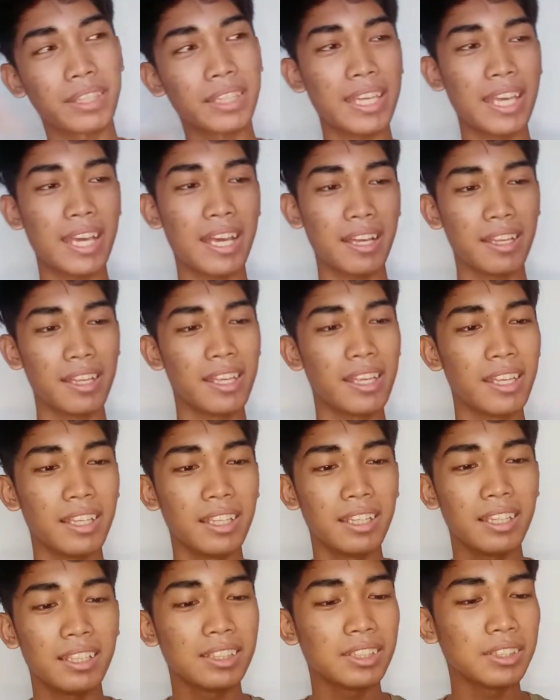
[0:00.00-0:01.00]
Yeah.
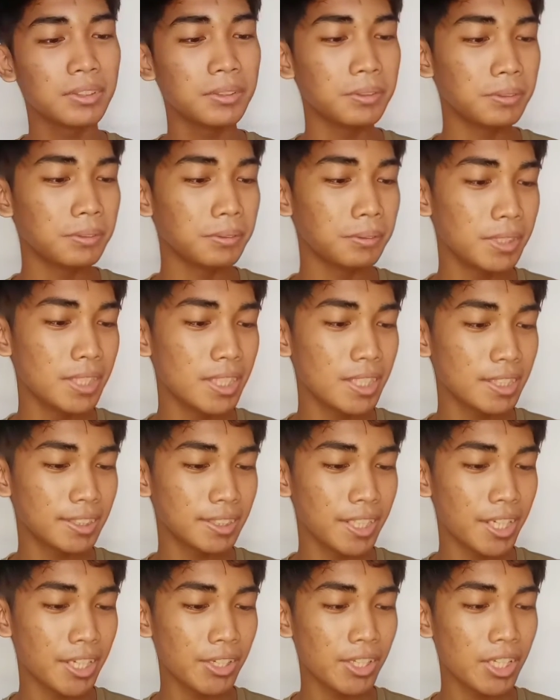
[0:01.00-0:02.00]
So
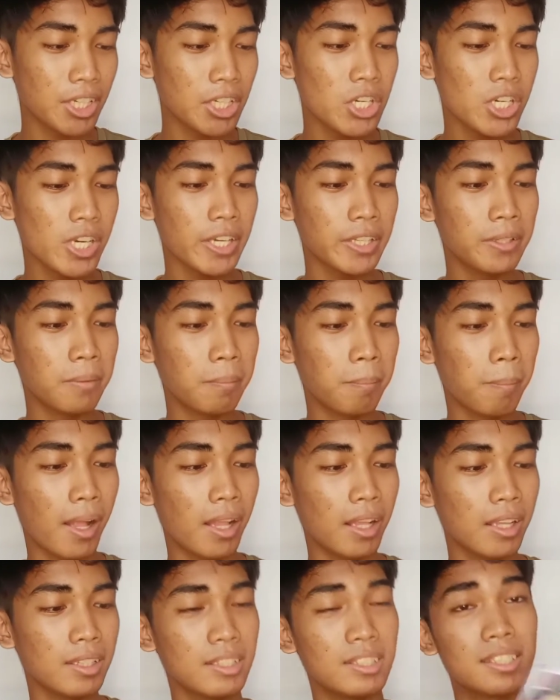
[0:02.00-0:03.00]
this Carelineph shadow
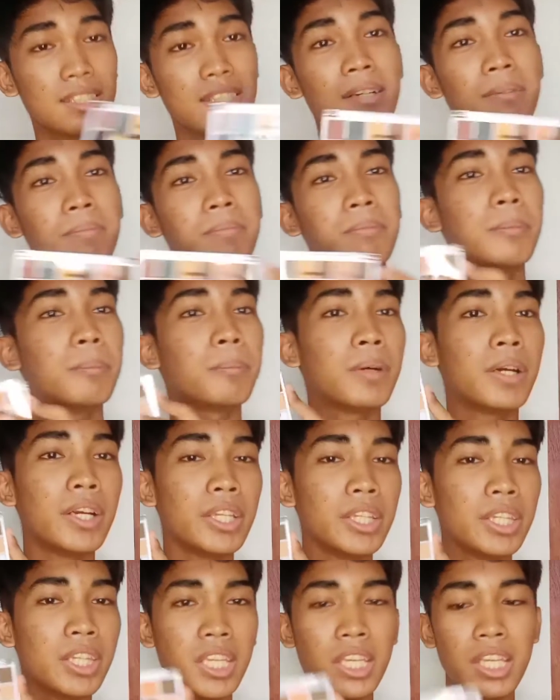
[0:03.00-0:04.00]
palette is Slumber
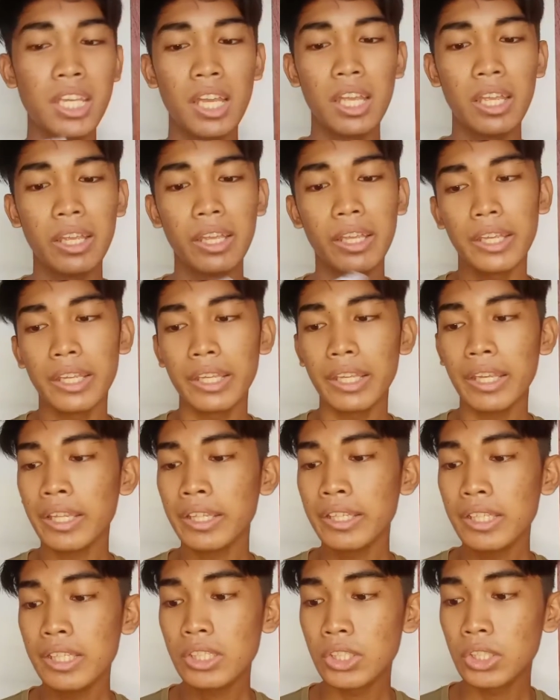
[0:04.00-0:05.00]
Party,
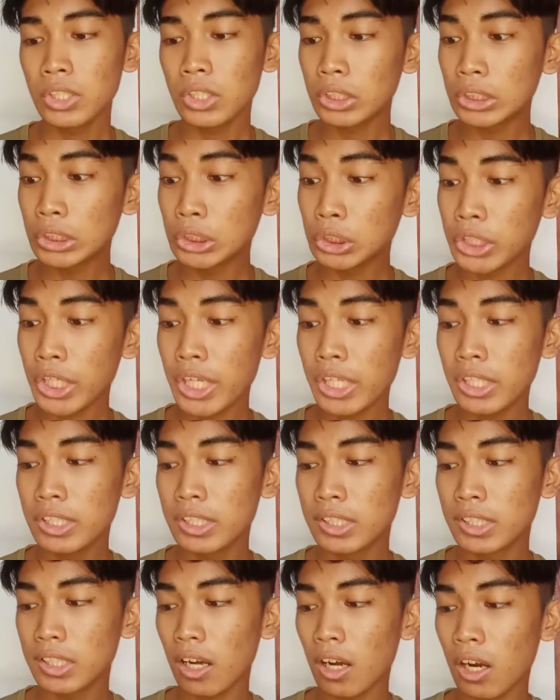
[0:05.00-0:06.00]
and its
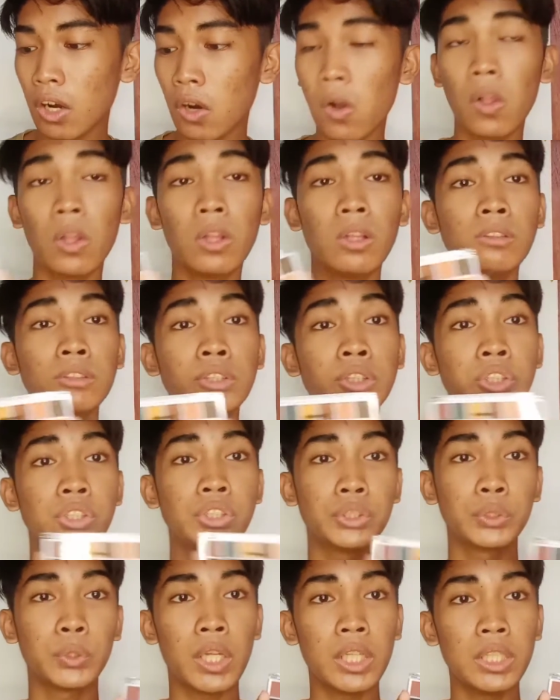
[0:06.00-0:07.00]
shades are all
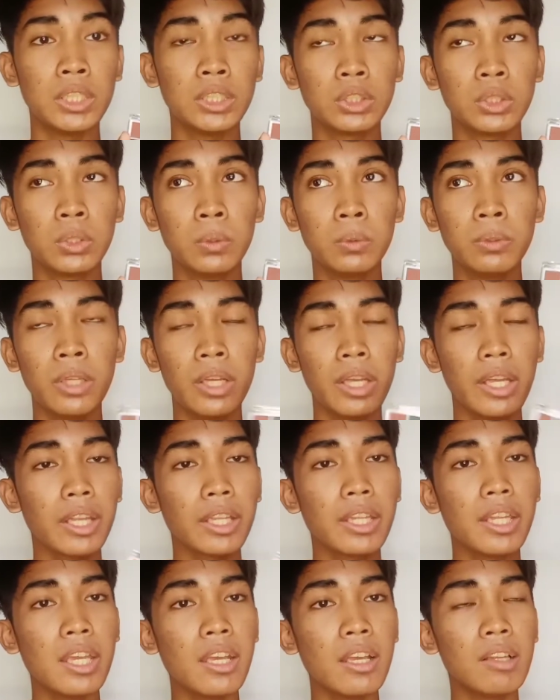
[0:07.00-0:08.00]
neutral. So
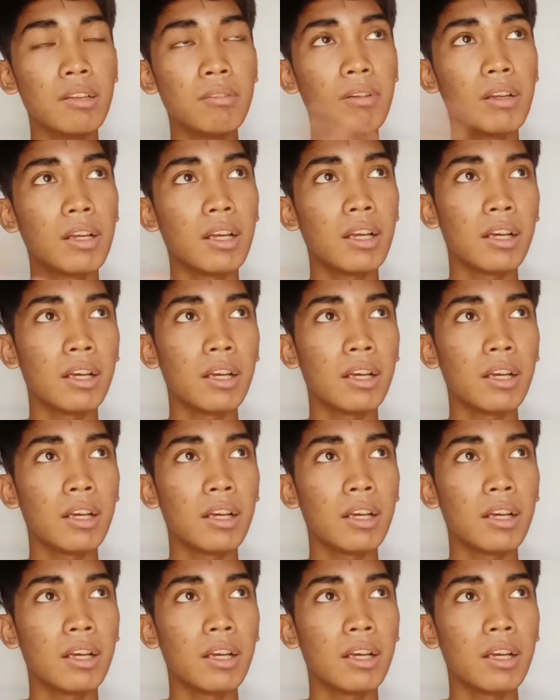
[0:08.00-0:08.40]
they have